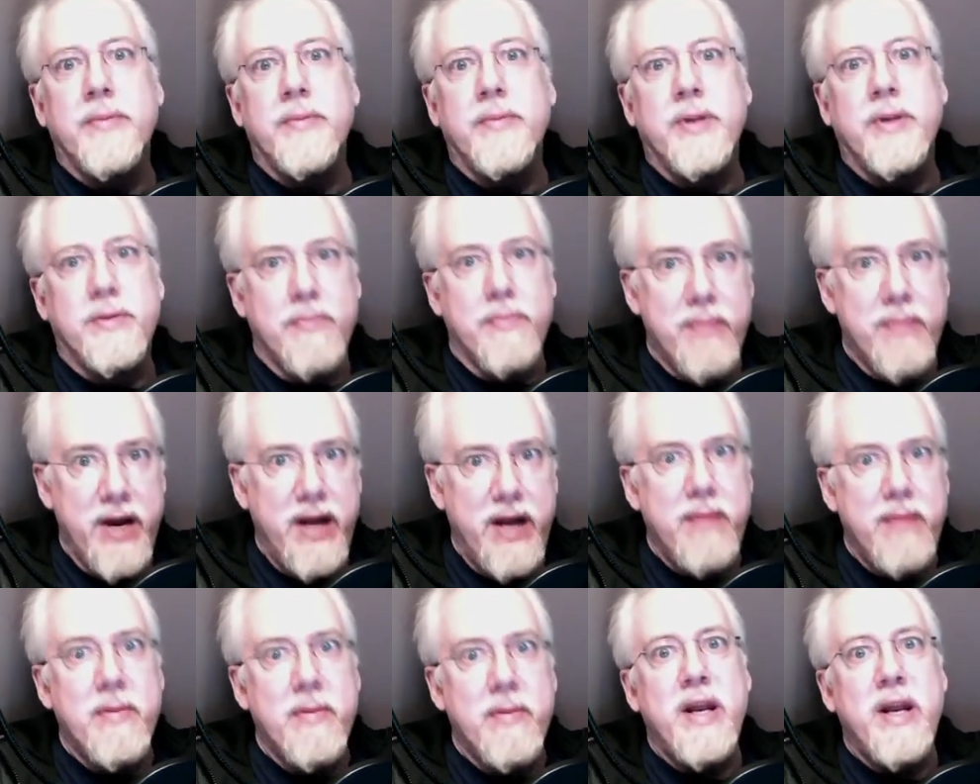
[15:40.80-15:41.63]

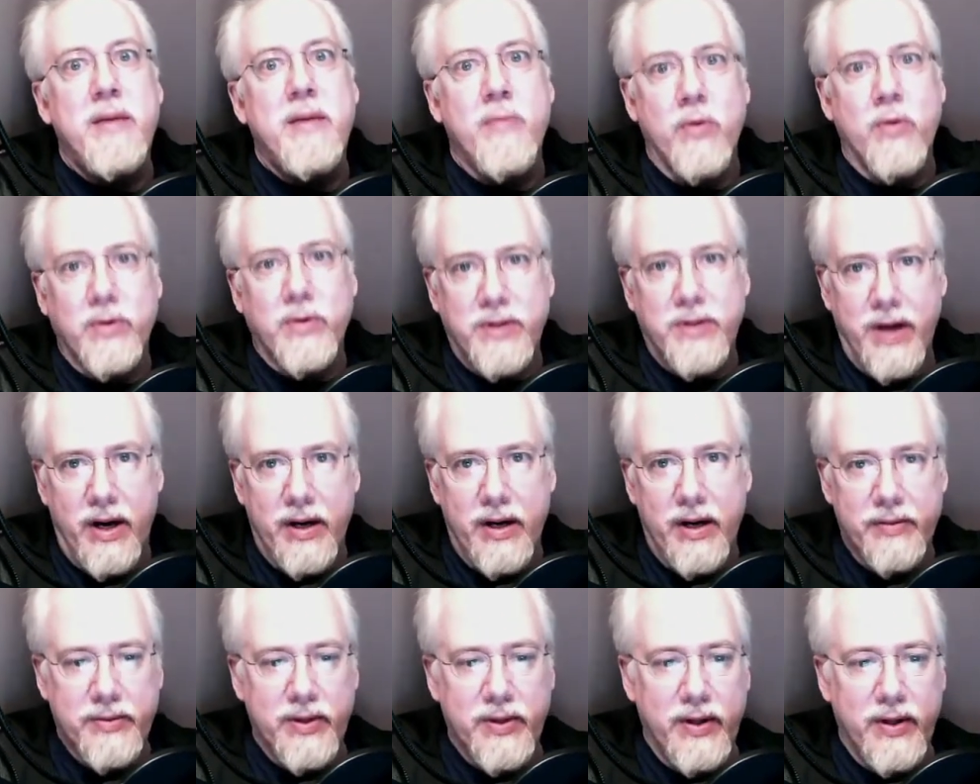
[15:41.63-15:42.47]
many, many more
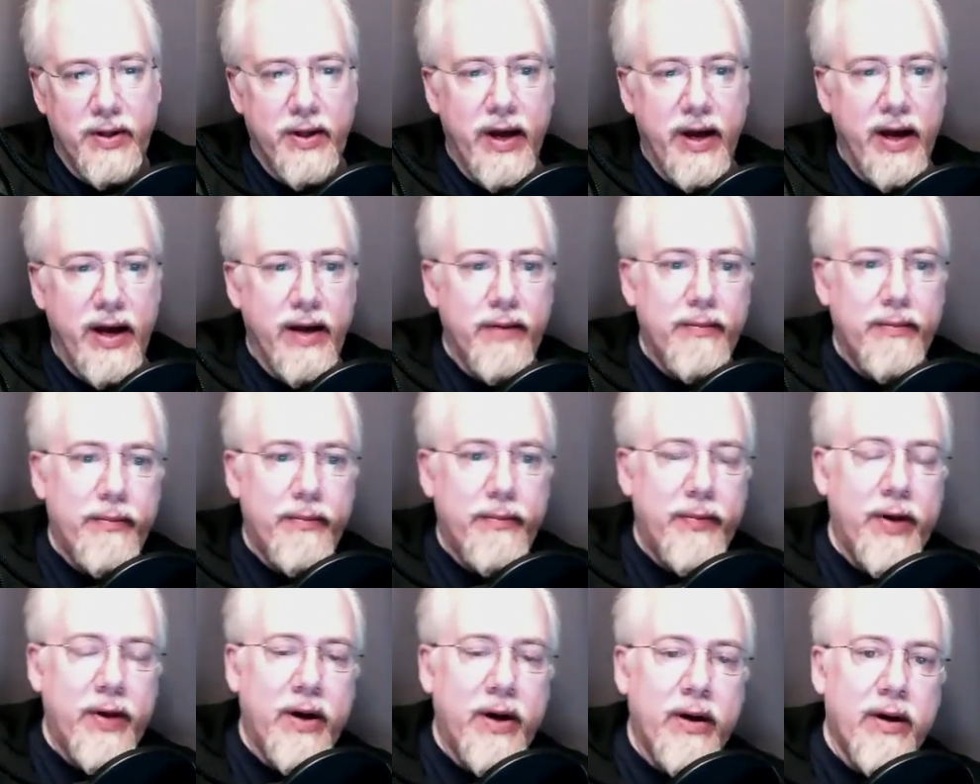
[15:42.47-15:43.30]
times than that
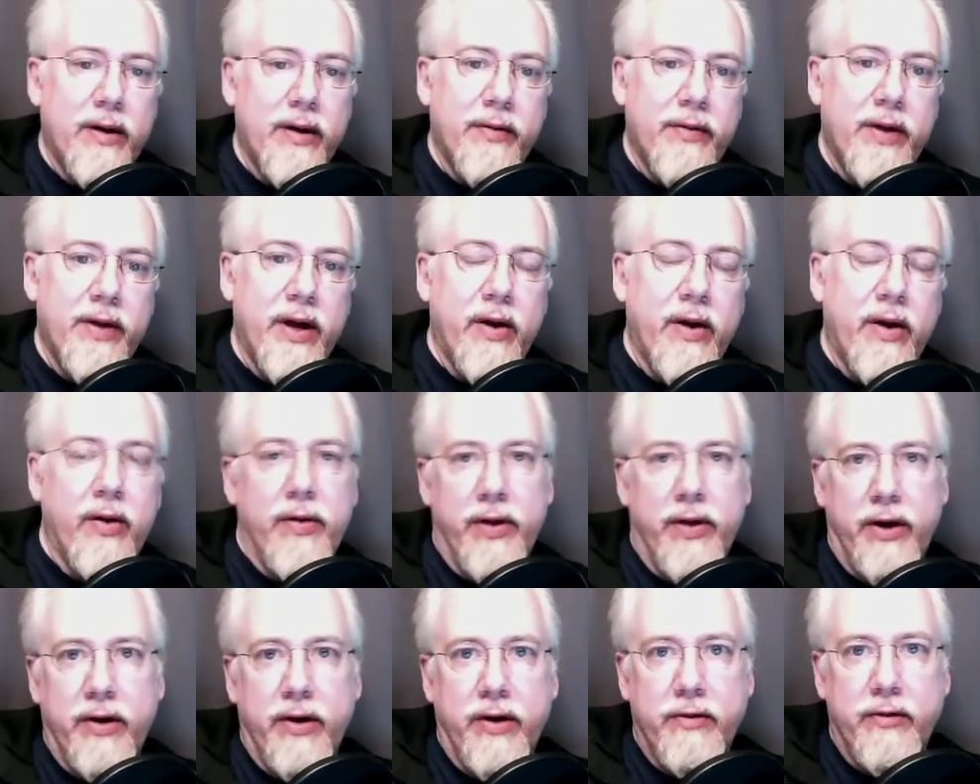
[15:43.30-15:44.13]
than are
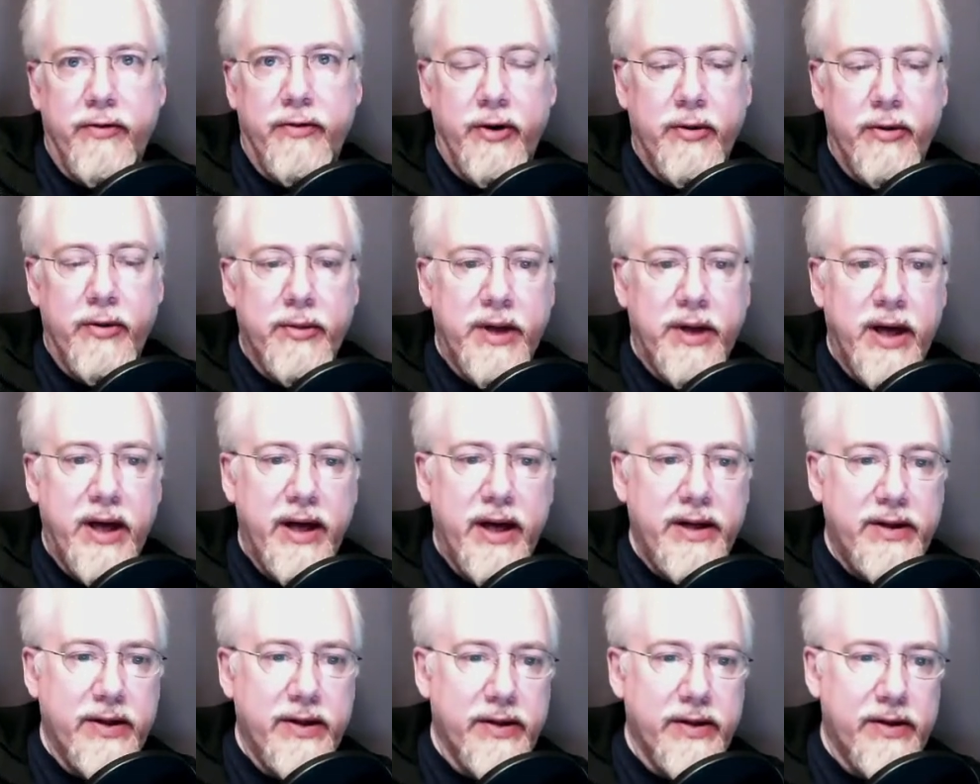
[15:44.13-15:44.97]
the confirmed
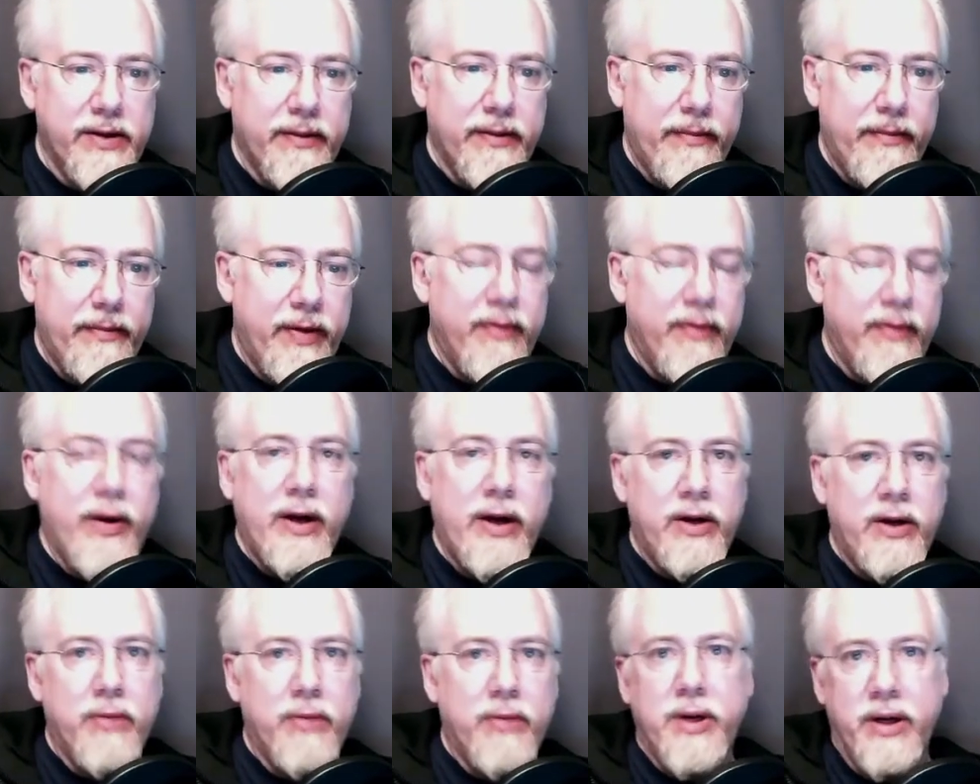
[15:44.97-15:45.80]
cases. In fact,
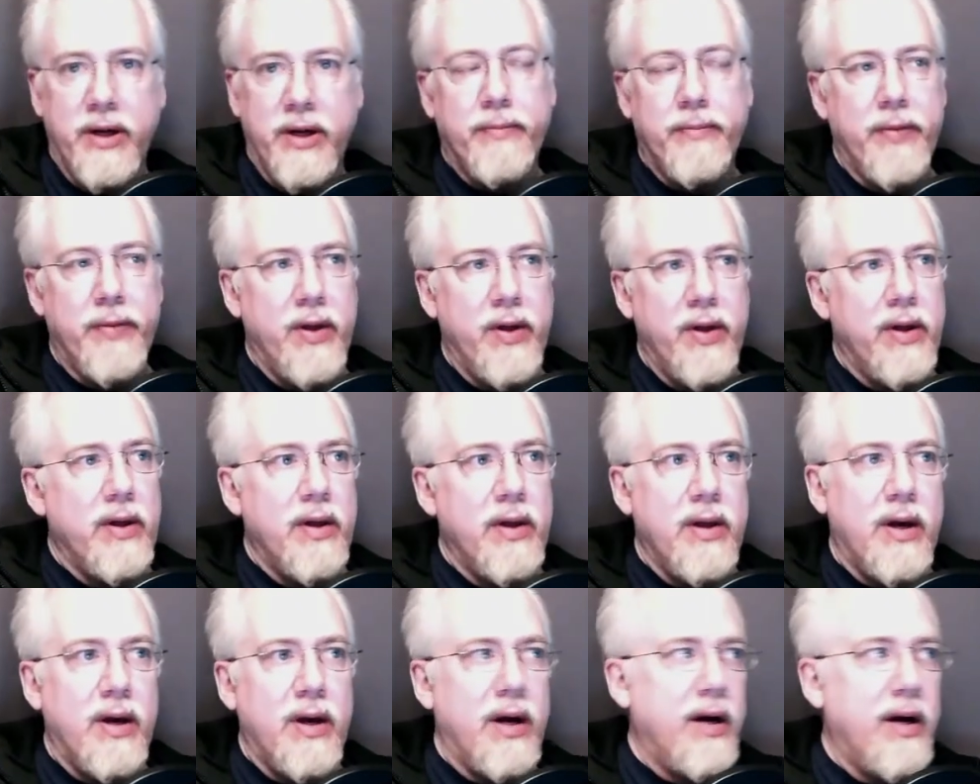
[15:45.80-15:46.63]

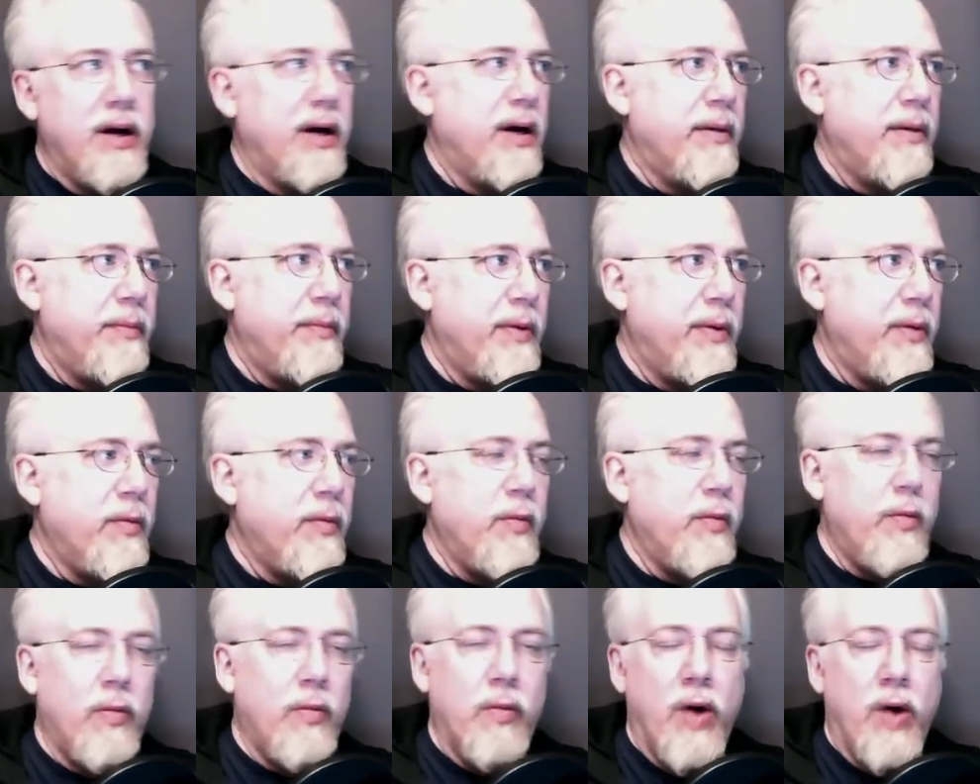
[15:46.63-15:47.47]

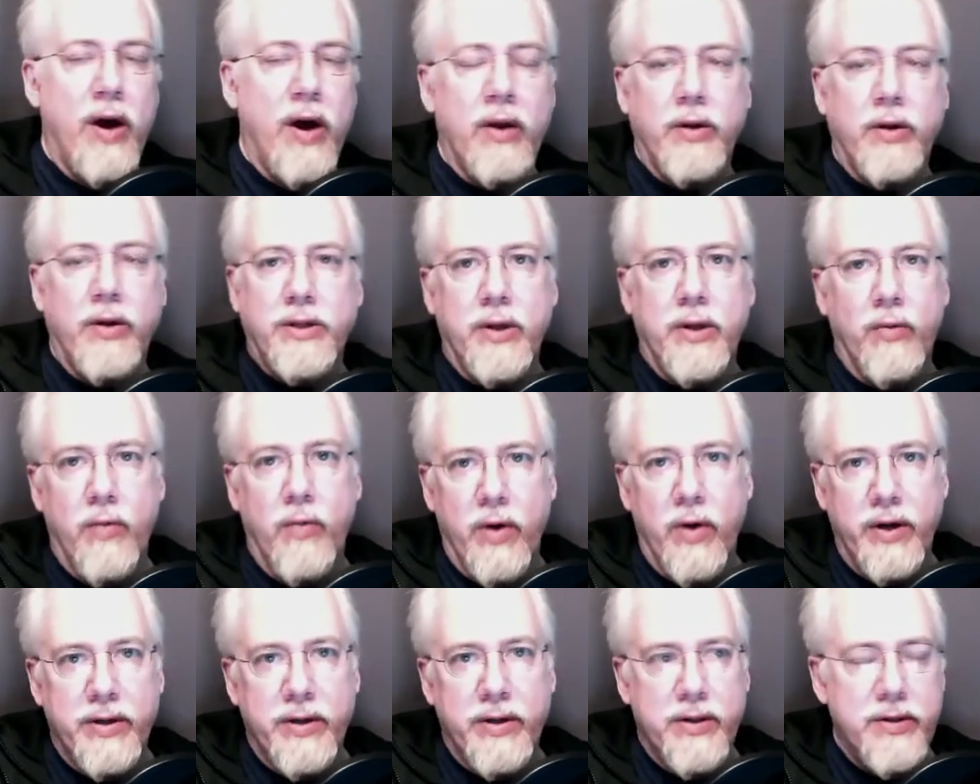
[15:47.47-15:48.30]
I looked at
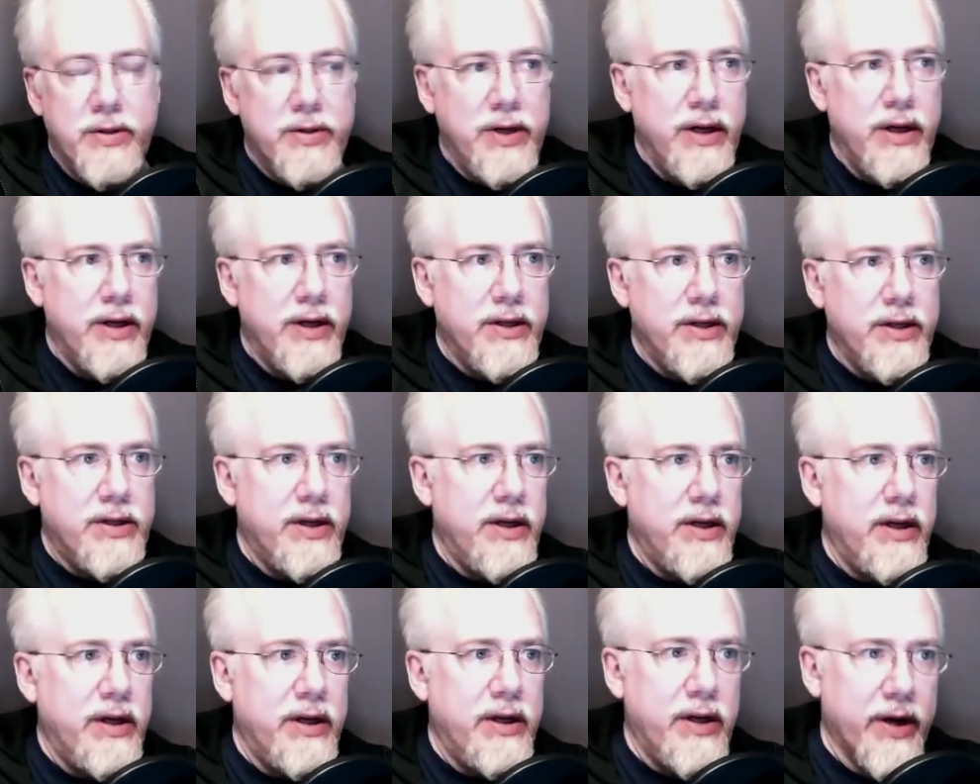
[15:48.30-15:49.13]
one
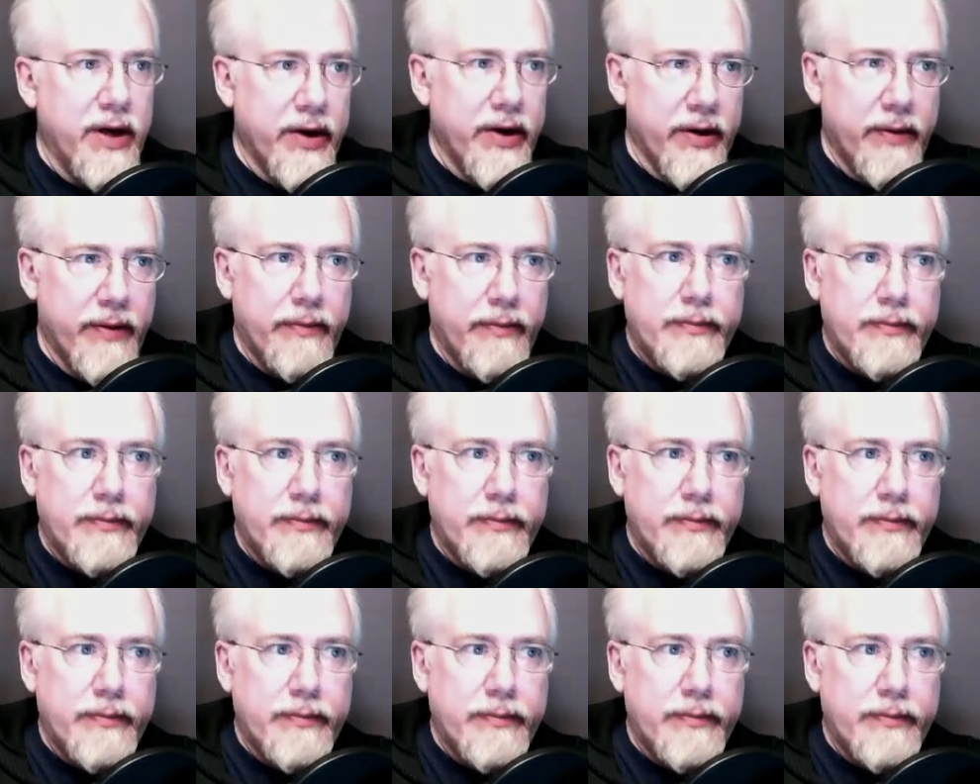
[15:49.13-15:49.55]
CDC year,